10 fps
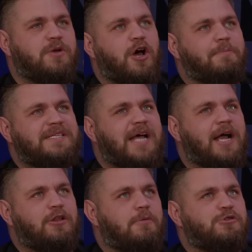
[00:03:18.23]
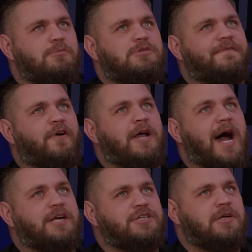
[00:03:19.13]
we'd all be cyclopsed up to fuck
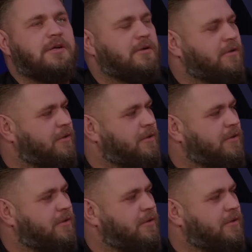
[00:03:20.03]
ash.